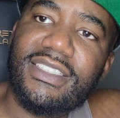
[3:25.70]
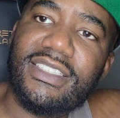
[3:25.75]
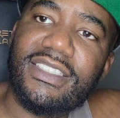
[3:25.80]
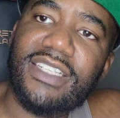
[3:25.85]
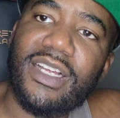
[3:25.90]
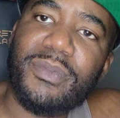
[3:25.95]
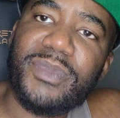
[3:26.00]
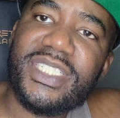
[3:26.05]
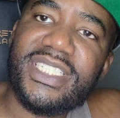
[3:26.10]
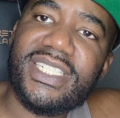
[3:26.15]

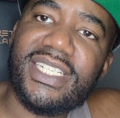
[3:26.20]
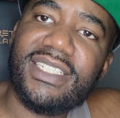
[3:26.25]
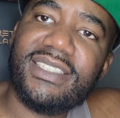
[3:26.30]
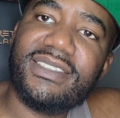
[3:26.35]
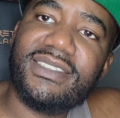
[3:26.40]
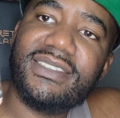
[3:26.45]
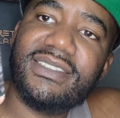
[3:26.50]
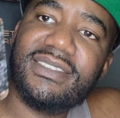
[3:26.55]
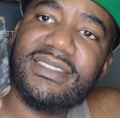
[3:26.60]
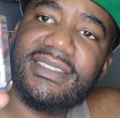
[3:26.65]
number
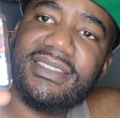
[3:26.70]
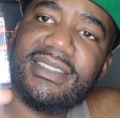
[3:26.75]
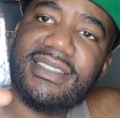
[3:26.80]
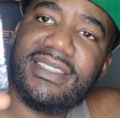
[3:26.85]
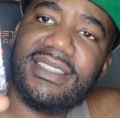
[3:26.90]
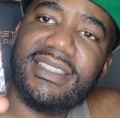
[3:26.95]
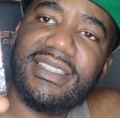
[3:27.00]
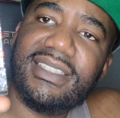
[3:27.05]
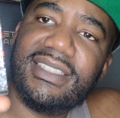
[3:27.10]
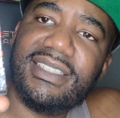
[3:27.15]
6,
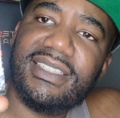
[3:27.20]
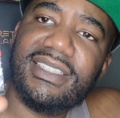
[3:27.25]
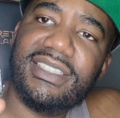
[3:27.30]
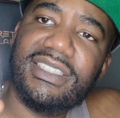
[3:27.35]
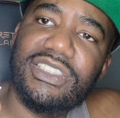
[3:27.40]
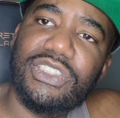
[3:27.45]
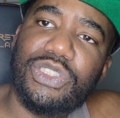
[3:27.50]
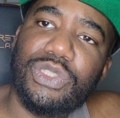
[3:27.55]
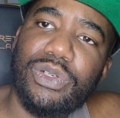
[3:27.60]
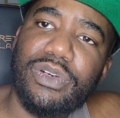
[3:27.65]

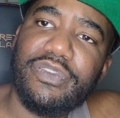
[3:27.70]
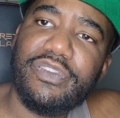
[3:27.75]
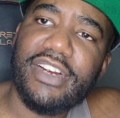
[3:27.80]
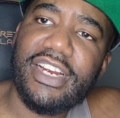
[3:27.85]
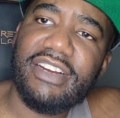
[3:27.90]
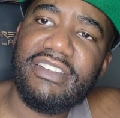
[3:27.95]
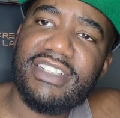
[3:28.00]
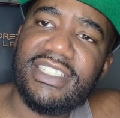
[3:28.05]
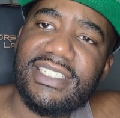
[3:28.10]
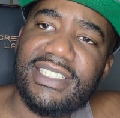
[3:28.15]
Dua
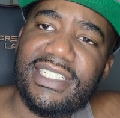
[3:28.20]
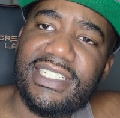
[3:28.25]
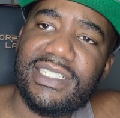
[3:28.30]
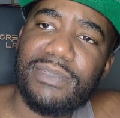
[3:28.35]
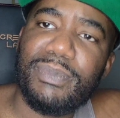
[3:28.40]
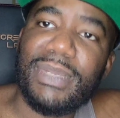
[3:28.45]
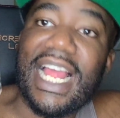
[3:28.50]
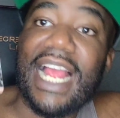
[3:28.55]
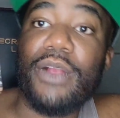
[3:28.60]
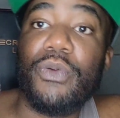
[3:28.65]

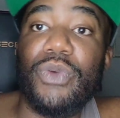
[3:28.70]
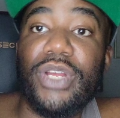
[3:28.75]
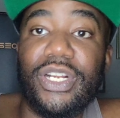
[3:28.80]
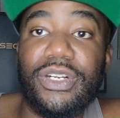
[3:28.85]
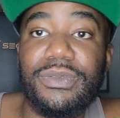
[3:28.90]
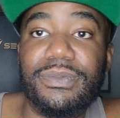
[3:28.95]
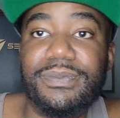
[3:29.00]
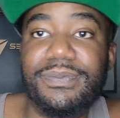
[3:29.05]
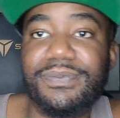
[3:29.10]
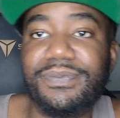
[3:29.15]
Fragrances Black
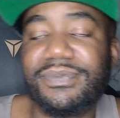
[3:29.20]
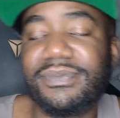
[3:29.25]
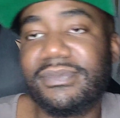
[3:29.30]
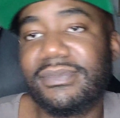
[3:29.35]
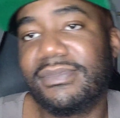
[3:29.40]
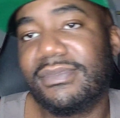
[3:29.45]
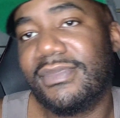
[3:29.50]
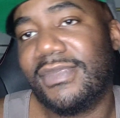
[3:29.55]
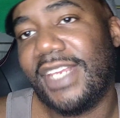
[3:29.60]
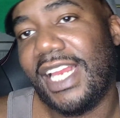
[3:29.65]
Widow.
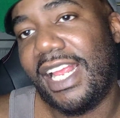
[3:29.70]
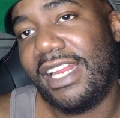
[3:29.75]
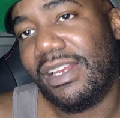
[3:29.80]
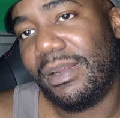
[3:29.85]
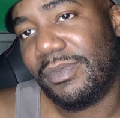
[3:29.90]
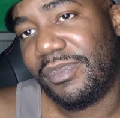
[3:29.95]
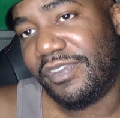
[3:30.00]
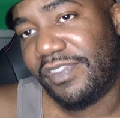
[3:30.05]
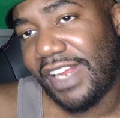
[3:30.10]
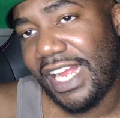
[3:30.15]
And
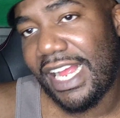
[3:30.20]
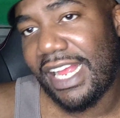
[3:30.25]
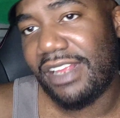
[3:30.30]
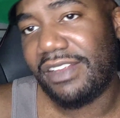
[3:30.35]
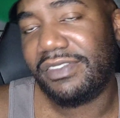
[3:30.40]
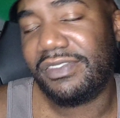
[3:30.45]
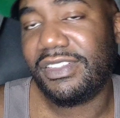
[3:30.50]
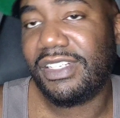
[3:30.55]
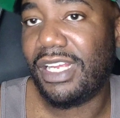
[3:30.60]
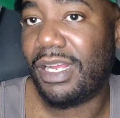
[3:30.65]
number
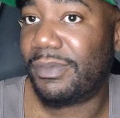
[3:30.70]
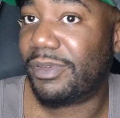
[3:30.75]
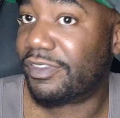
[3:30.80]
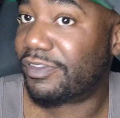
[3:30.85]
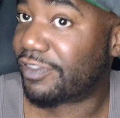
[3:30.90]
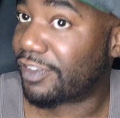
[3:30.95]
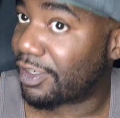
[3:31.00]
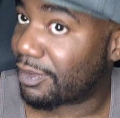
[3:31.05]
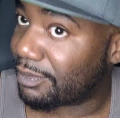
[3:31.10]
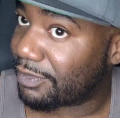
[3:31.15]
5, coming
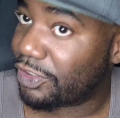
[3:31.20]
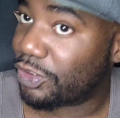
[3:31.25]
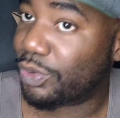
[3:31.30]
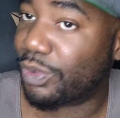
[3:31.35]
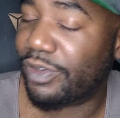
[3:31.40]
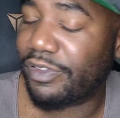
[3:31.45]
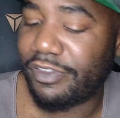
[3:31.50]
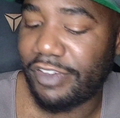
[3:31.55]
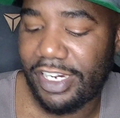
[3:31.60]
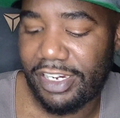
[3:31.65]
from
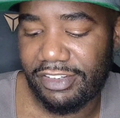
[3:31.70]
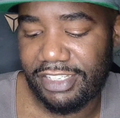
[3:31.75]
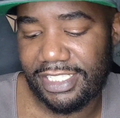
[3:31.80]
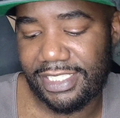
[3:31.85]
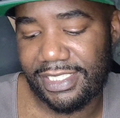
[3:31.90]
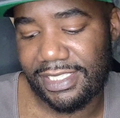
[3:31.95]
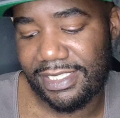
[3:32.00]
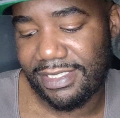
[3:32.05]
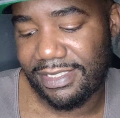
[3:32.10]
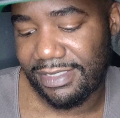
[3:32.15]
Dua
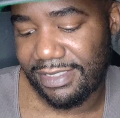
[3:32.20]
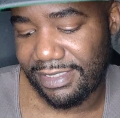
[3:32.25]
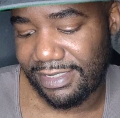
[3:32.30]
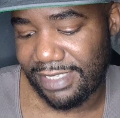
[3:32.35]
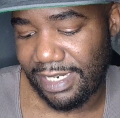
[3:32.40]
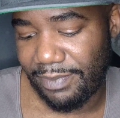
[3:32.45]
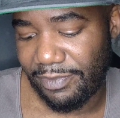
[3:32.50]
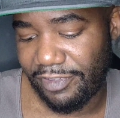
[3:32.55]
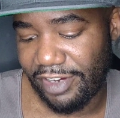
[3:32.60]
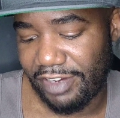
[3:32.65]
Fragrances,
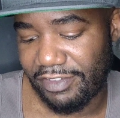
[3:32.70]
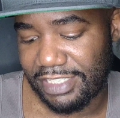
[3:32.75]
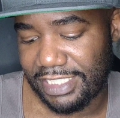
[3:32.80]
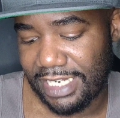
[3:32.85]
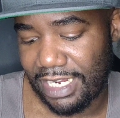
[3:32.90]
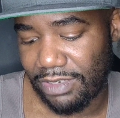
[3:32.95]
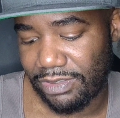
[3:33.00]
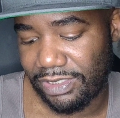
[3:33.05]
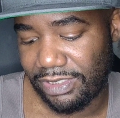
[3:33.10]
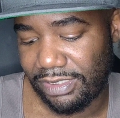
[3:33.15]
same fragrance
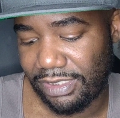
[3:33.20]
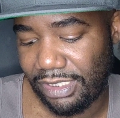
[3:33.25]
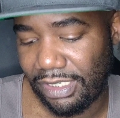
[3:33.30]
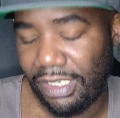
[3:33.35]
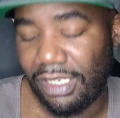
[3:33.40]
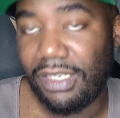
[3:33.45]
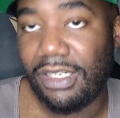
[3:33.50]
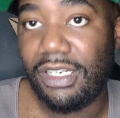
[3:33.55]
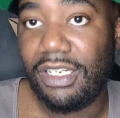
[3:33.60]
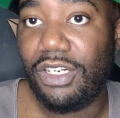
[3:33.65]
house,
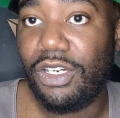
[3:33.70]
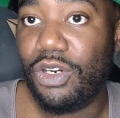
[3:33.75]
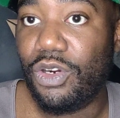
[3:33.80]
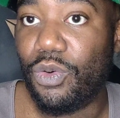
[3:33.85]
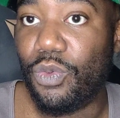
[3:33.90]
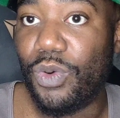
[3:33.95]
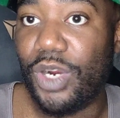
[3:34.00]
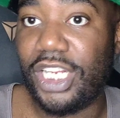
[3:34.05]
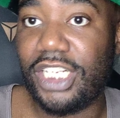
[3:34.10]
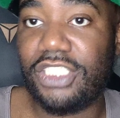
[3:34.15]

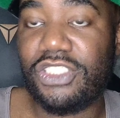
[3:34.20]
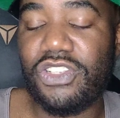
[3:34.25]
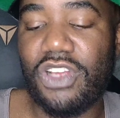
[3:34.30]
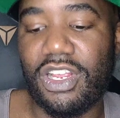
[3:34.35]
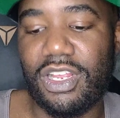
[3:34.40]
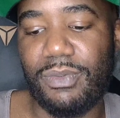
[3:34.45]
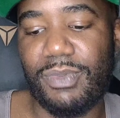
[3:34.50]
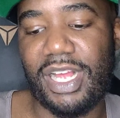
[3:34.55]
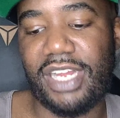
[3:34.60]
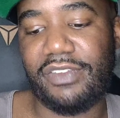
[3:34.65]
we're going to
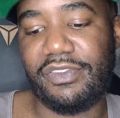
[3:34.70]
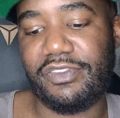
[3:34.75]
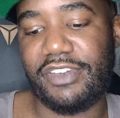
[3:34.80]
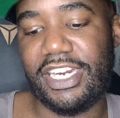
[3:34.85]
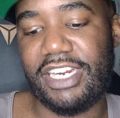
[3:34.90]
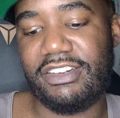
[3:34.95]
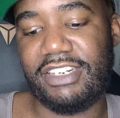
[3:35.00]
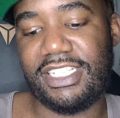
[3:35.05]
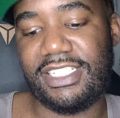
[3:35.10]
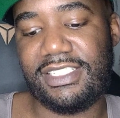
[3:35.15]
talk about a
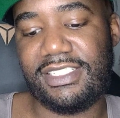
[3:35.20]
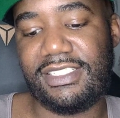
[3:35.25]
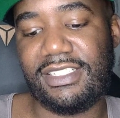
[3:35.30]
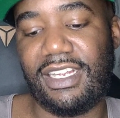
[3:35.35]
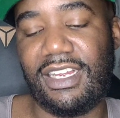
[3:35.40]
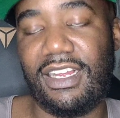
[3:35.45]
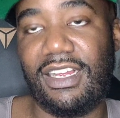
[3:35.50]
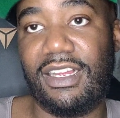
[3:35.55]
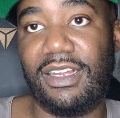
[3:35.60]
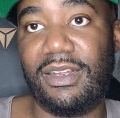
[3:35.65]
fragrance